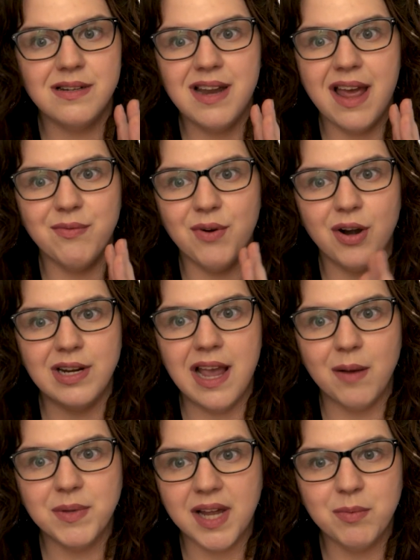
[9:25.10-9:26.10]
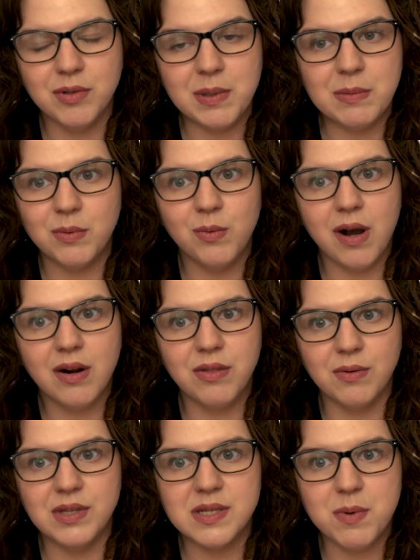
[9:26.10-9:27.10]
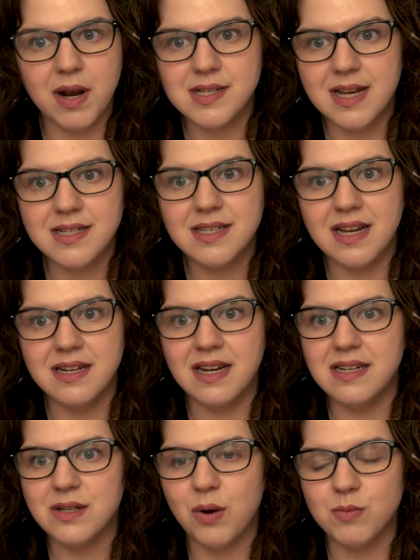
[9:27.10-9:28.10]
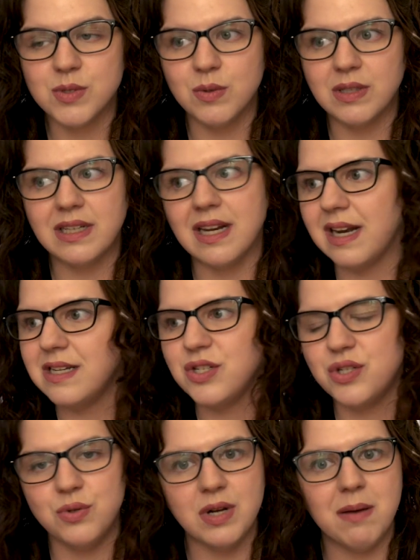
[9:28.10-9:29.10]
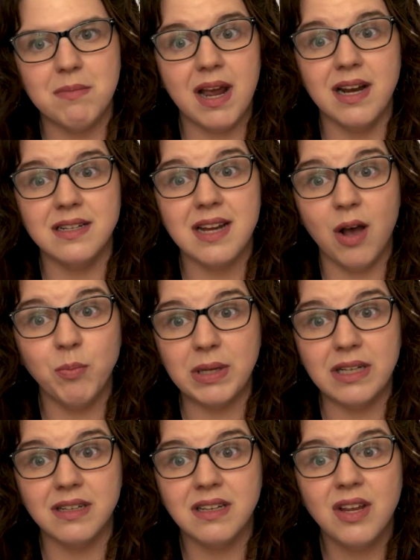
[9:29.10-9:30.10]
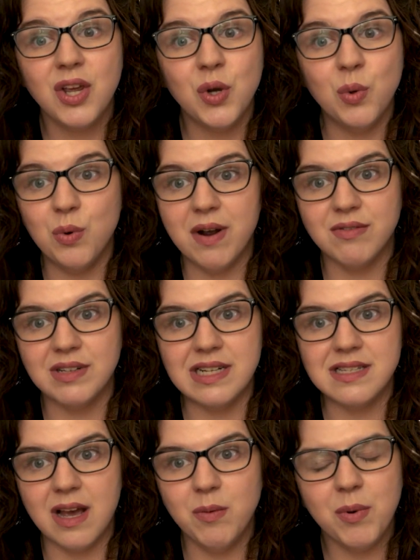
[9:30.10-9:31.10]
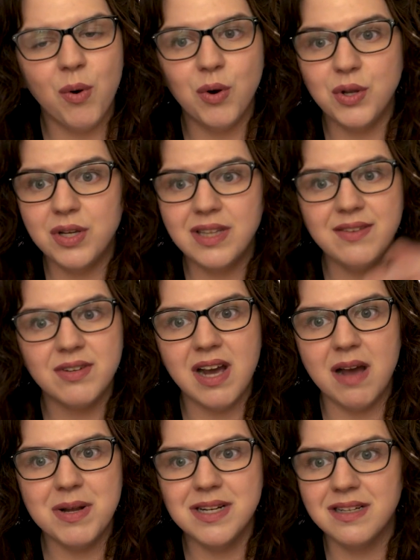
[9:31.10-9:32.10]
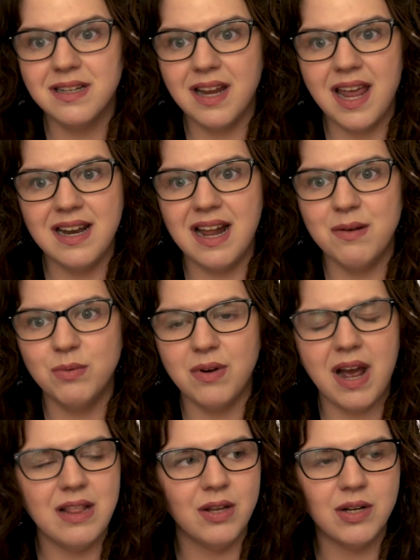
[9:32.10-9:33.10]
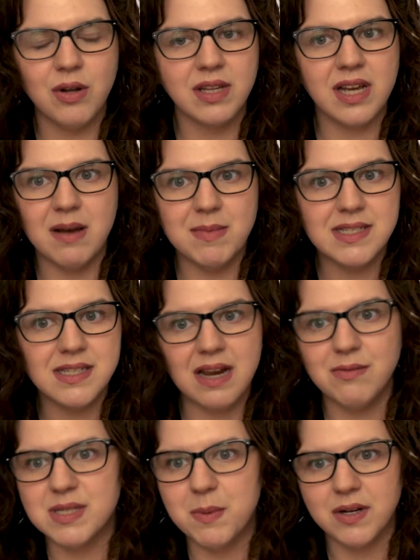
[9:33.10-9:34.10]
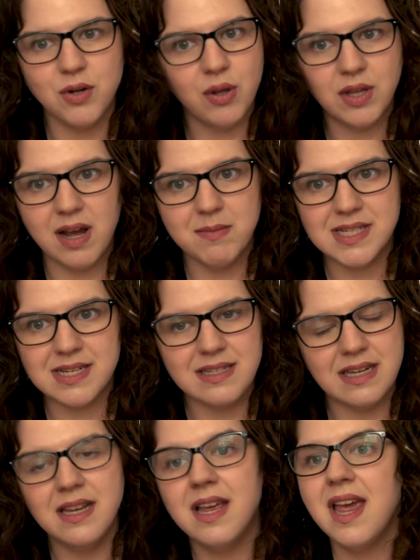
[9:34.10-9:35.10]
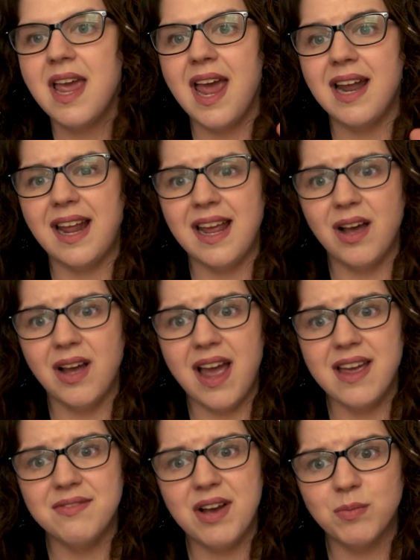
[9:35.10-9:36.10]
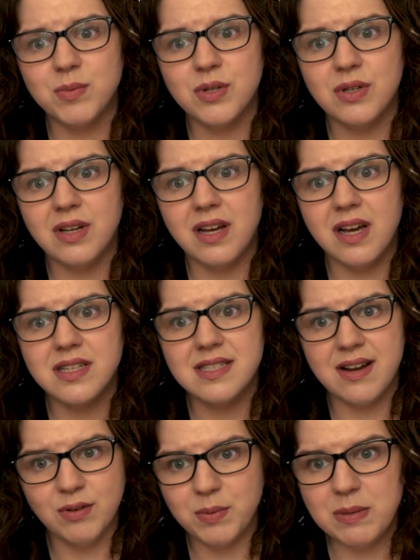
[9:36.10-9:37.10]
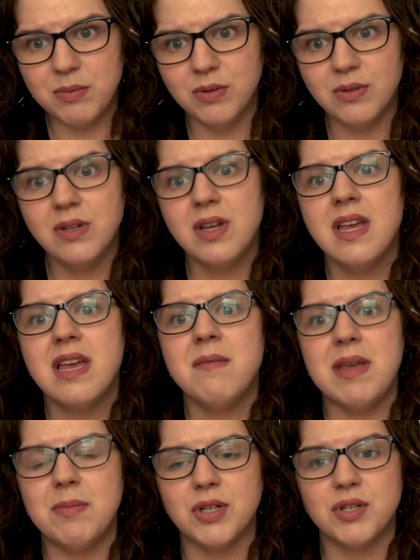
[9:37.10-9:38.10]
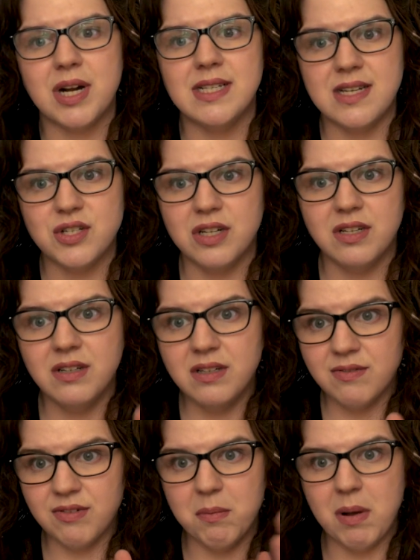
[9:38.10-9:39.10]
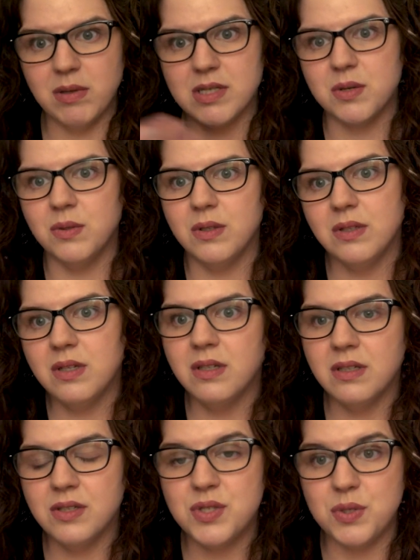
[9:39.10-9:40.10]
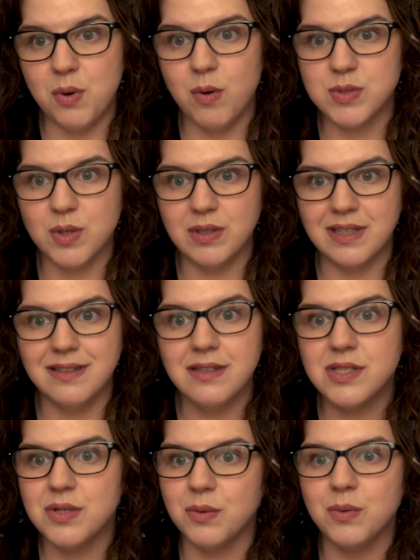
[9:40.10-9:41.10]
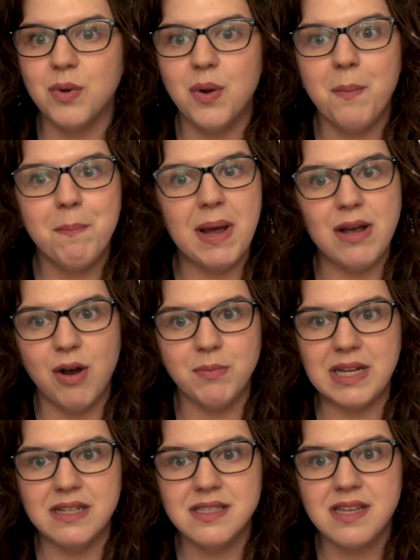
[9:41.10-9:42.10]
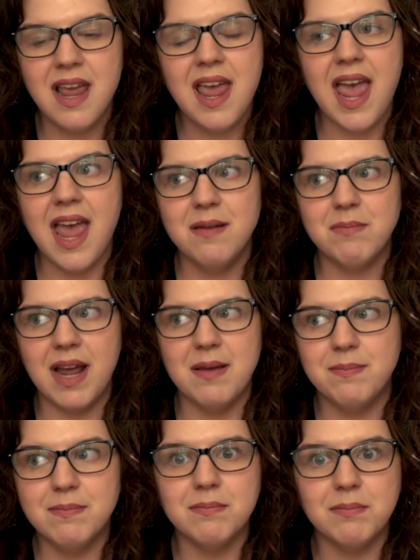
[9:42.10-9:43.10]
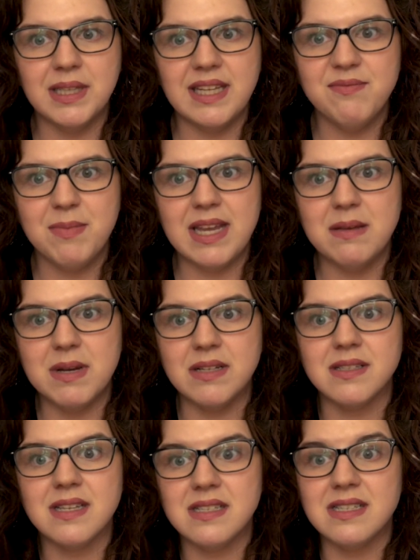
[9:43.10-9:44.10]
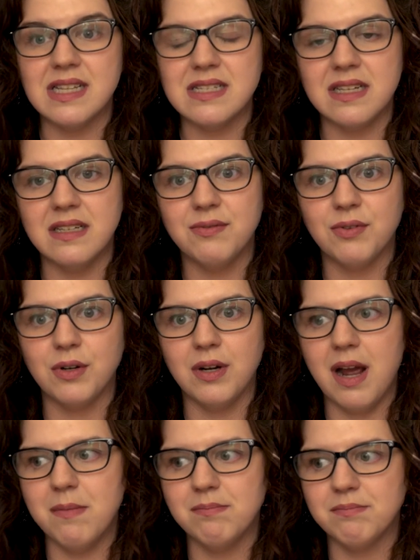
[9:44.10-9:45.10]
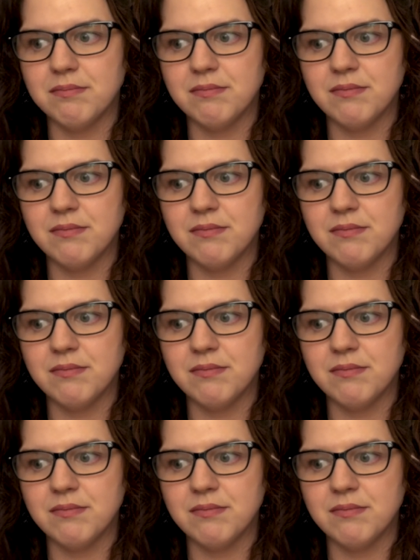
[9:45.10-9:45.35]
have already helped a couple of people walk through this process and into homeschooling, and I do not mind helping whoever needs help. Or you can leave a comment, and I look at all the comments. I respond to all the comments I see, and I have helped several people be able to transition from public school to homeschooling. So by all means, and I believe my email is listed for